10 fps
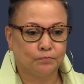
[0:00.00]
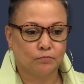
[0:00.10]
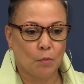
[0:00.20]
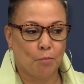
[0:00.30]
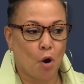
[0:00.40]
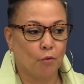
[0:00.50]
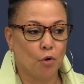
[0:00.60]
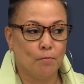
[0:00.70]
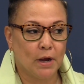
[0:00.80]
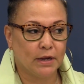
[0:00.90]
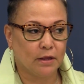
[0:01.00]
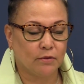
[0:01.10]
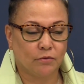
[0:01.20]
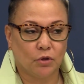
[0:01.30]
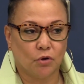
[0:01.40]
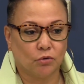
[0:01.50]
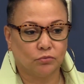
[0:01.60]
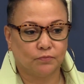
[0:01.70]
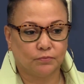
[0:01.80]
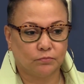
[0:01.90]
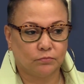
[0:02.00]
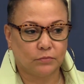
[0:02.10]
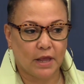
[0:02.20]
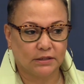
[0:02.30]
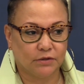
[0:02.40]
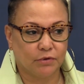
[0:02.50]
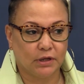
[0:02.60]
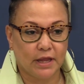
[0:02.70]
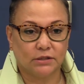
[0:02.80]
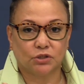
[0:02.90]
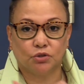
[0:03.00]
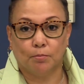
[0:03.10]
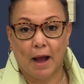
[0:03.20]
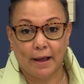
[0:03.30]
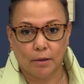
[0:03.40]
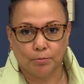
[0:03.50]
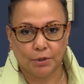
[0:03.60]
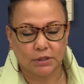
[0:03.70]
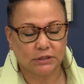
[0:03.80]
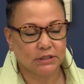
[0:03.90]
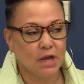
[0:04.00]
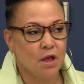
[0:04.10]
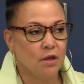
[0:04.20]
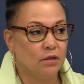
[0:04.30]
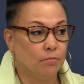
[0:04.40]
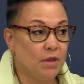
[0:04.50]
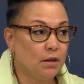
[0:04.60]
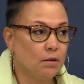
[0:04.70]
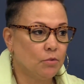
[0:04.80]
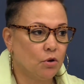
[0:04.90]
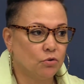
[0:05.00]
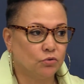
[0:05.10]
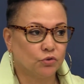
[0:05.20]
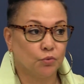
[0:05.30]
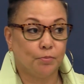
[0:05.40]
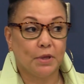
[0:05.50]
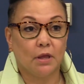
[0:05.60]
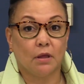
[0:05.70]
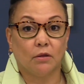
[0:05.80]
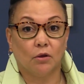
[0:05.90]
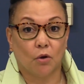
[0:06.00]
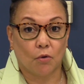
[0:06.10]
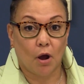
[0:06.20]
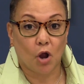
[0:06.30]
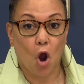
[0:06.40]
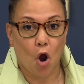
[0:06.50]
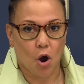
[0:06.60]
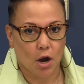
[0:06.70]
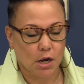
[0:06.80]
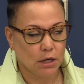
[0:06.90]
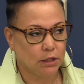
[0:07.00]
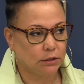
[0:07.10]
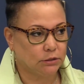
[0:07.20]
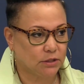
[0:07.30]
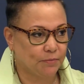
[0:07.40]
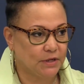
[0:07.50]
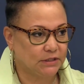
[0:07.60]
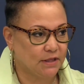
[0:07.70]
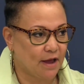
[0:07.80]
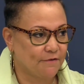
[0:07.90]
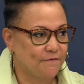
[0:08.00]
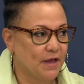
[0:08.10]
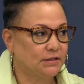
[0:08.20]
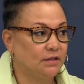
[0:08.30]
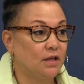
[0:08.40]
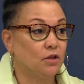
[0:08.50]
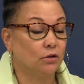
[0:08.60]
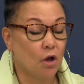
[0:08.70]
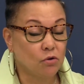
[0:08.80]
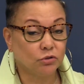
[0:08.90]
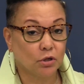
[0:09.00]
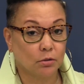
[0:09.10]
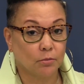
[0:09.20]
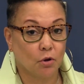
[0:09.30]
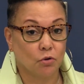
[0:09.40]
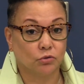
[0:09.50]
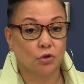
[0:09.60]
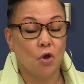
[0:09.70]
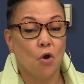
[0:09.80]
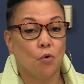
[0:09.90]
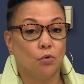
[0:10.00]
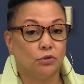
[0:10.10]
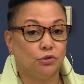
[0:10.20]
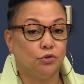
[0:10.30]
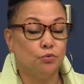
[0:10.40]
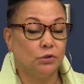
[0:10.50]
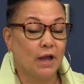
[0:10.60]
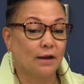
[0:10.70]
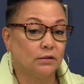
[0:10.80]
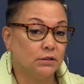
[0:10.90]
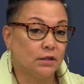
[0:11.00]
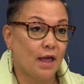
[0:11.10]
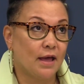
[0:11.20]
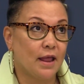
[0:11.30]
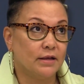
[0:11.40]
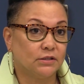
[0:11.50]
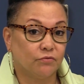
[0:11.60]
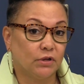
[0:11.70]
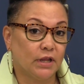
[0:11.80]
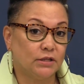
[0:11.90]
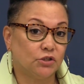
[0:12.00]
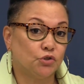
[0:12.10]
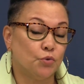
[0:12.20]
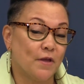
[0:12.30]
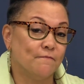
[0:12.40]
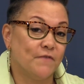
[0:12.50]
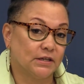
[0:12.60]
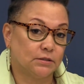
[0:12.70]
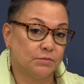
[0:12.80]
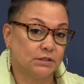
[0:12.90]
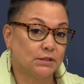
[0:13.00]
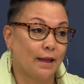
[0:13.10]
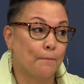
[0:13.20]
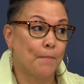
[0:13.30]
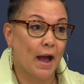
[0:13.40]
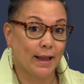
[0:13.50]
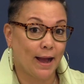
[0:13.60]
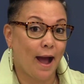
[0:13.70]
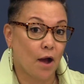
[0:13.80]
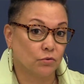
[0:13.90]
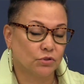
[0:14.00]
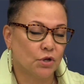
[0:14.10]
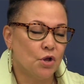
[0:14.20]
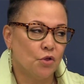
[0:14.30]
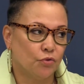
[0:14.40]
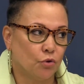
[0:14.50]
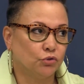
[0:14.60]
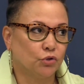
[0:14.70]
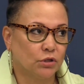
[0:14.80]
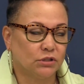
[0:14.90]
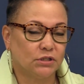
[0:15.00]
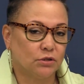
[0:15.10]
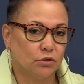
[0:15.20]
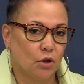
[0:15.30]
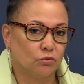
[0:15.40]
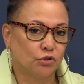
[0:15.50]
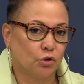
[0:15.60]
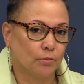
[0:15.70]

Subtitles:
borrow money, as it relates to buying books. Your medium goals would be, a car, something to that effect. And then your long-term goals you would kind of look at as it relates to investments, like buying a house. Those are considered long-term